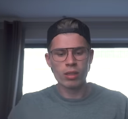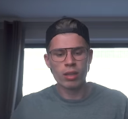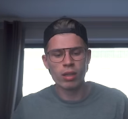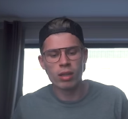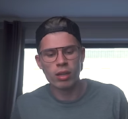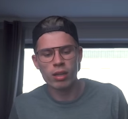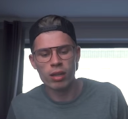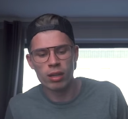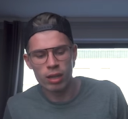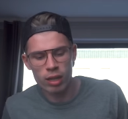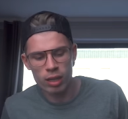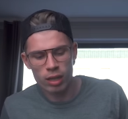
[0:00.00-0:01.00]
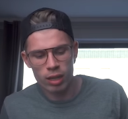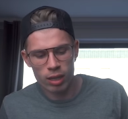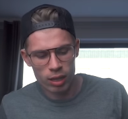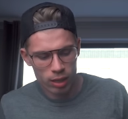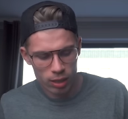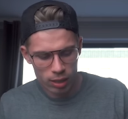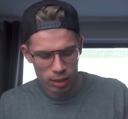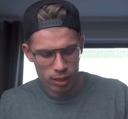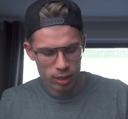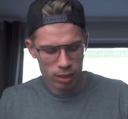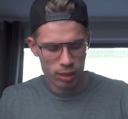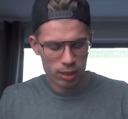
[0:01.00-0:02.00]

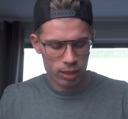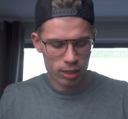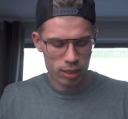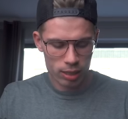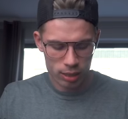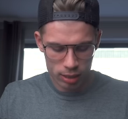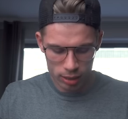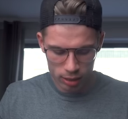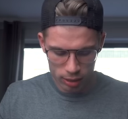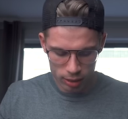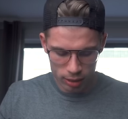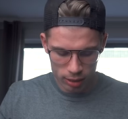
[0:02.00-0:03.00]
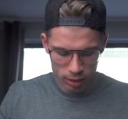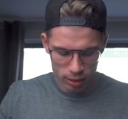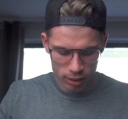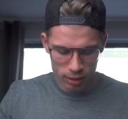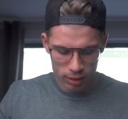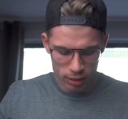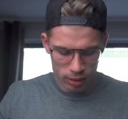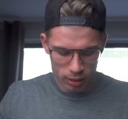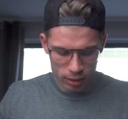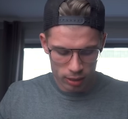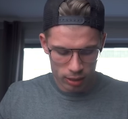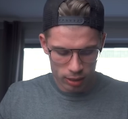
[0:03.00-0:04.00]

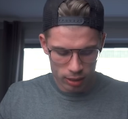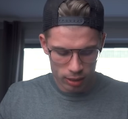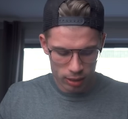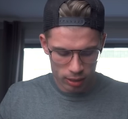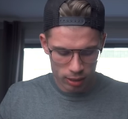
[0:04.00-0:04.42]
[no speech]